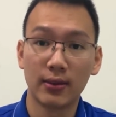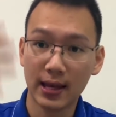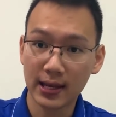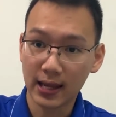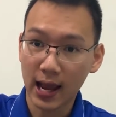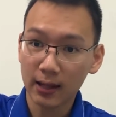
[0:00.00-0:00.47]

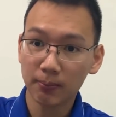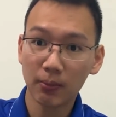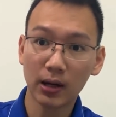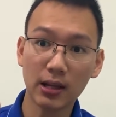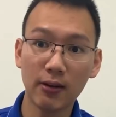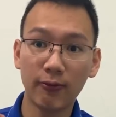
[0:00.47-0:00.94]
They get
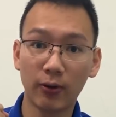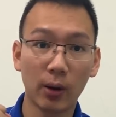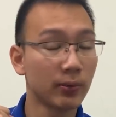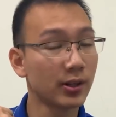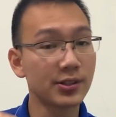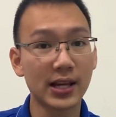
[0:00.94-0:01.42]
money
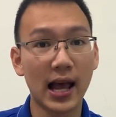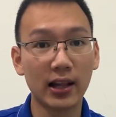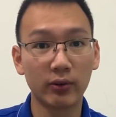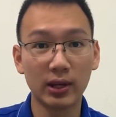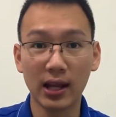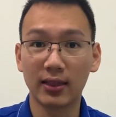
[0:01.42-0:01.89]
from their
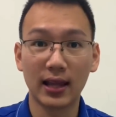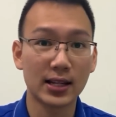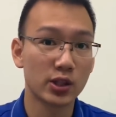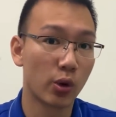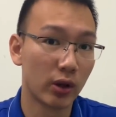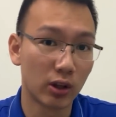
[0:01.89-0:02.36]
salary and
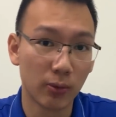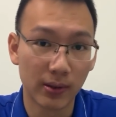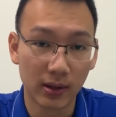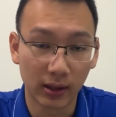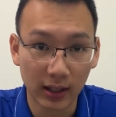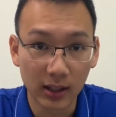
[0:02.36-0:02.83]
that's going to
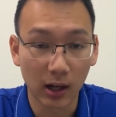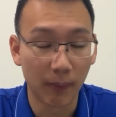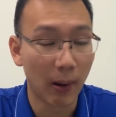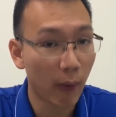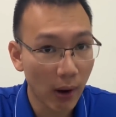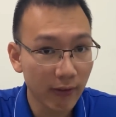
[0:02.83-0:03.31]
be their
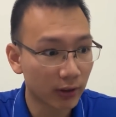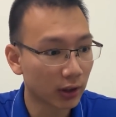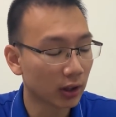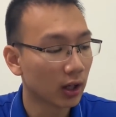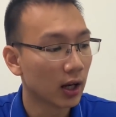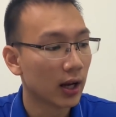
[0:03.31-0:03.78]
income.
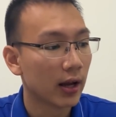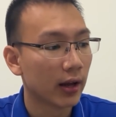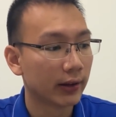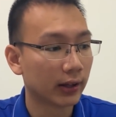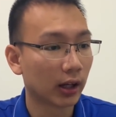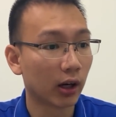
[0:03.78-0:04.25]
However,
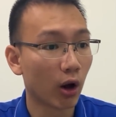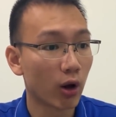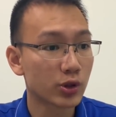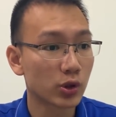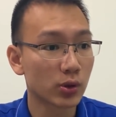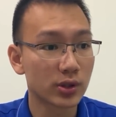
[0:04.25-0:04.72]
there are
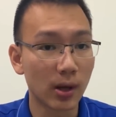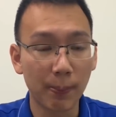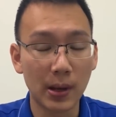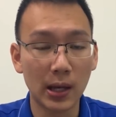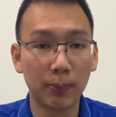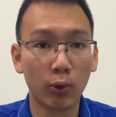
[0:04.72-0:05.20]
also
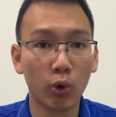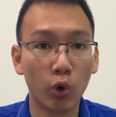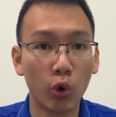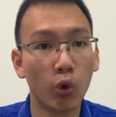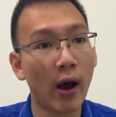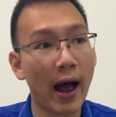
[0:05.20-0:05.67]
some people
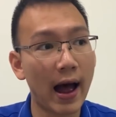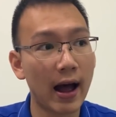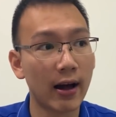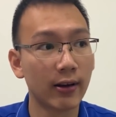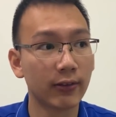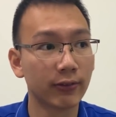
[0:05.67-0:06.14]
who
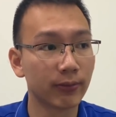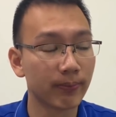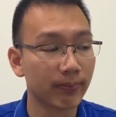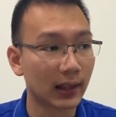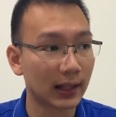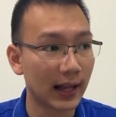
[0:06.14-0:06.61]
have
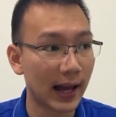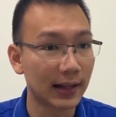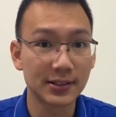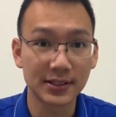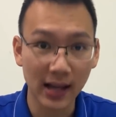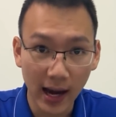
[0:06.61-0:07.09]

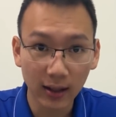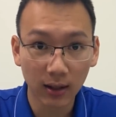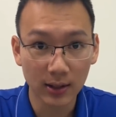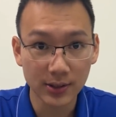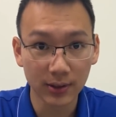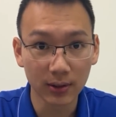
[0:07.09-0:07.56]
like side
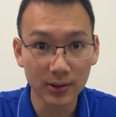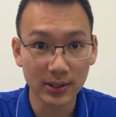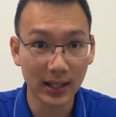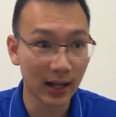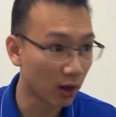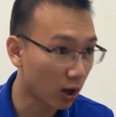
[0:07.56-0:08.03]

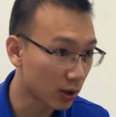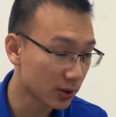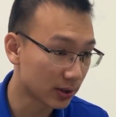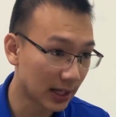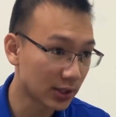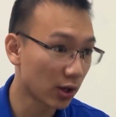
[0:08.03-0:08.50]
hustles
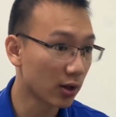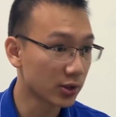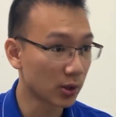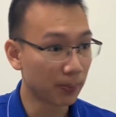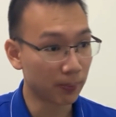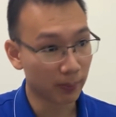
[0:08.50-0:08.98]
that's
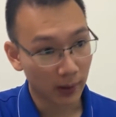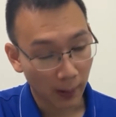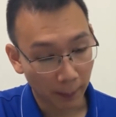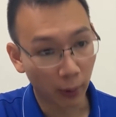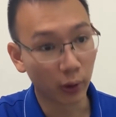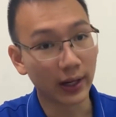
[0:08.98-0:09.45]
also
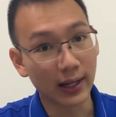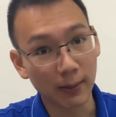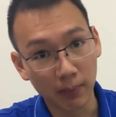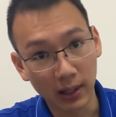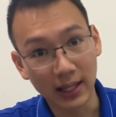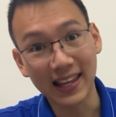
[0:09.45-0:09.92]

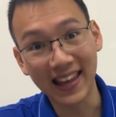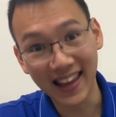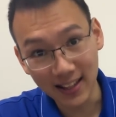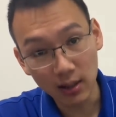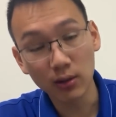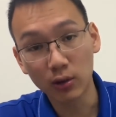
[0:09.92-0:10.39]
pouring money
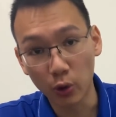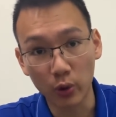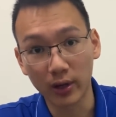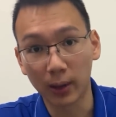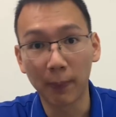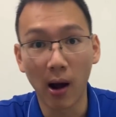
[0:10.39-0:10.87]

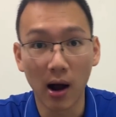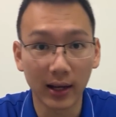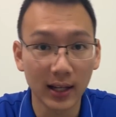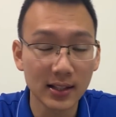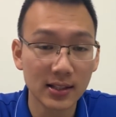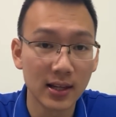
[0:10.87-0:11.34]
into their
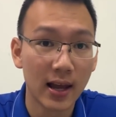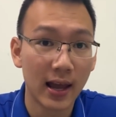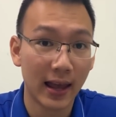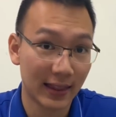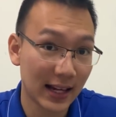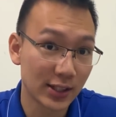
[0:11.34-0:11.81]
pocket,
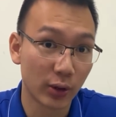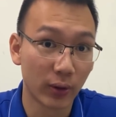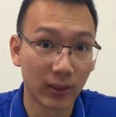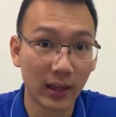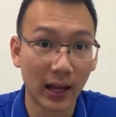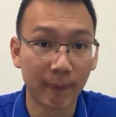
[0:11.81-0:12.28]
and that's a
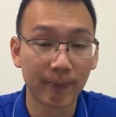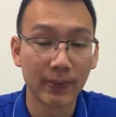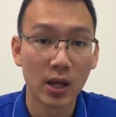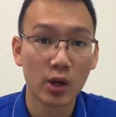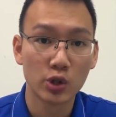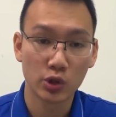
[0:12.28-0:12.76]
good thing.
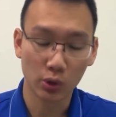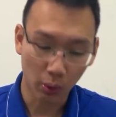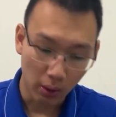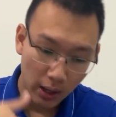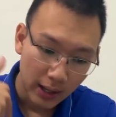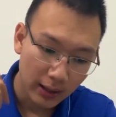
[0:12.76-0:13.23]

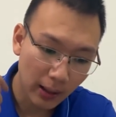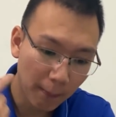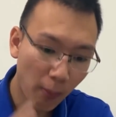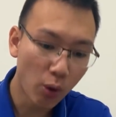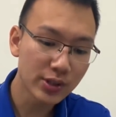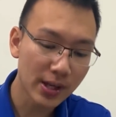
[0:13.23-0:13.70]
So the
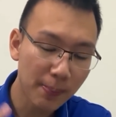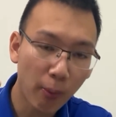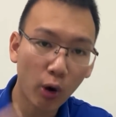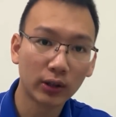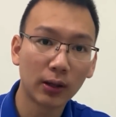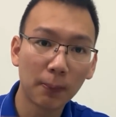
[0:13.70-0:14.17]
most
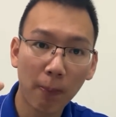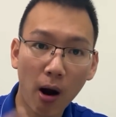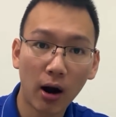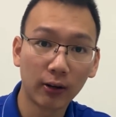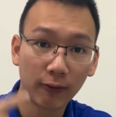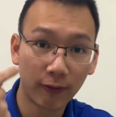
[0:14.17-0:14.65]
important
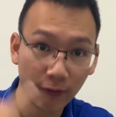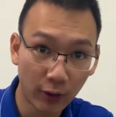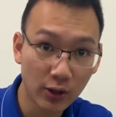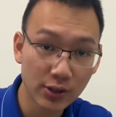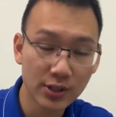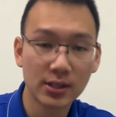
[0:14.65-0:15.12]
part
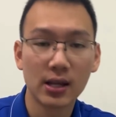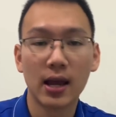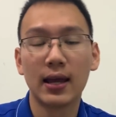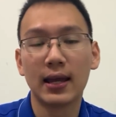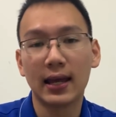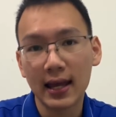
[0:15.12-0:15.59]
first
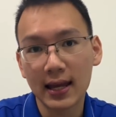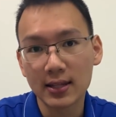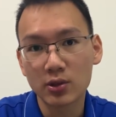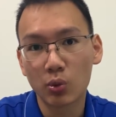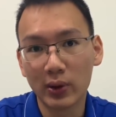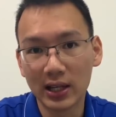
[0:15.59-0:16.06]

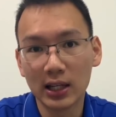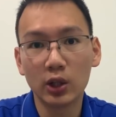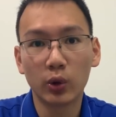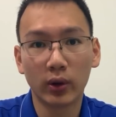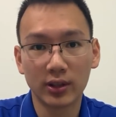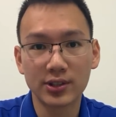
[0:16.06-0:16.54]
is we
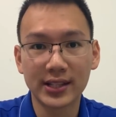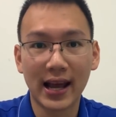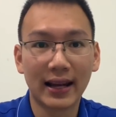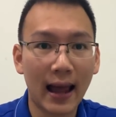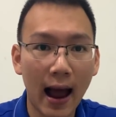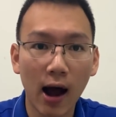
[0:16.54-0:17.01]
need to
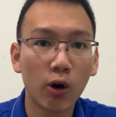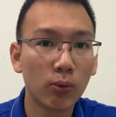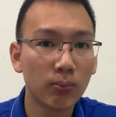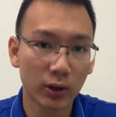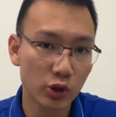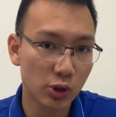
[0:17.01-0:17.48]
understand
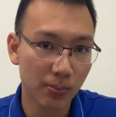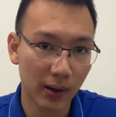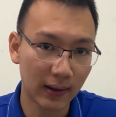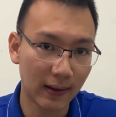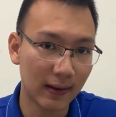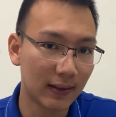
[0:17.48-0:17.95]
how much
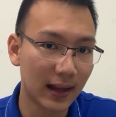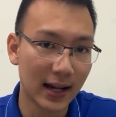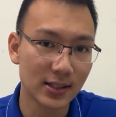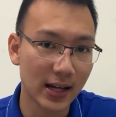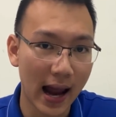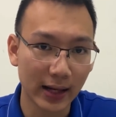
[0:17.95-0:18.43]
money
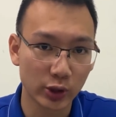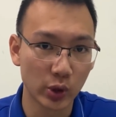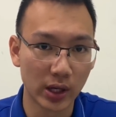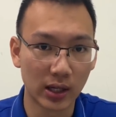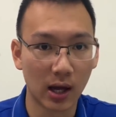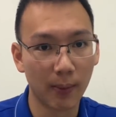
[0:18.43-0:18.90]
that's
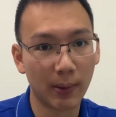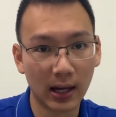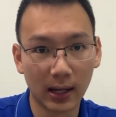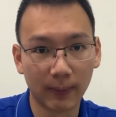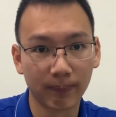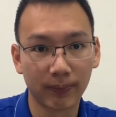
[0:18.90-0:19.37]
actually
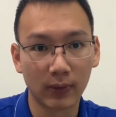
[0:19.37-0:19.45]
coming in.